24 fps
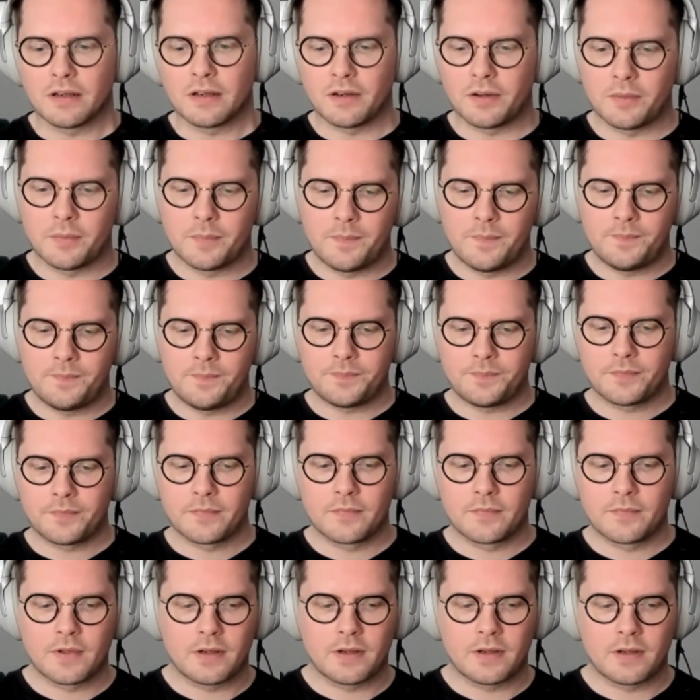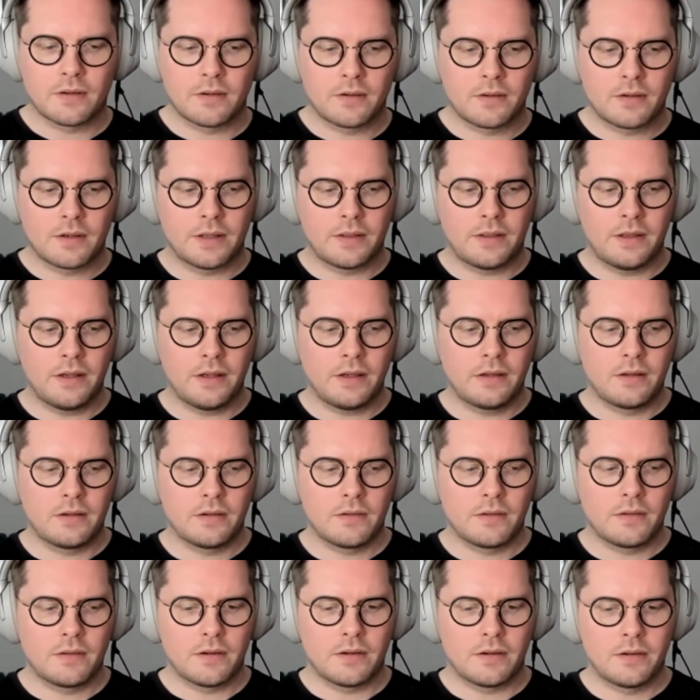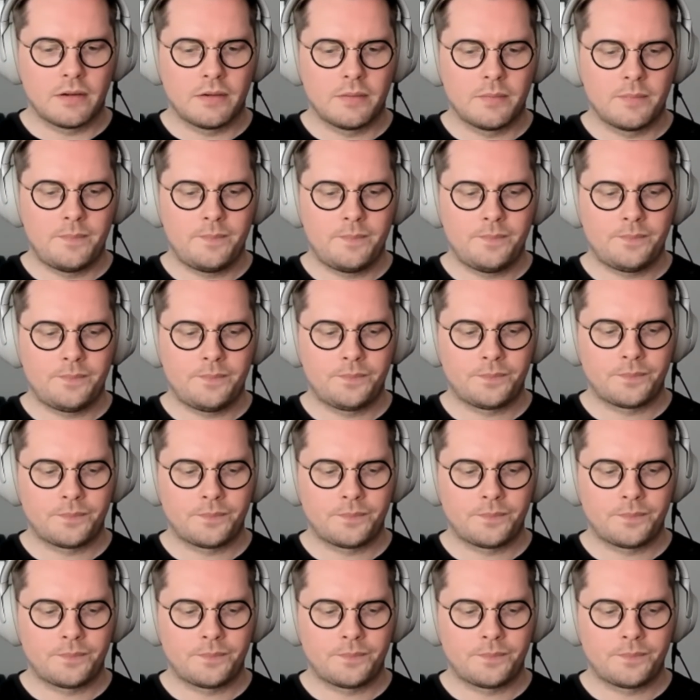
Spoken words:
I think so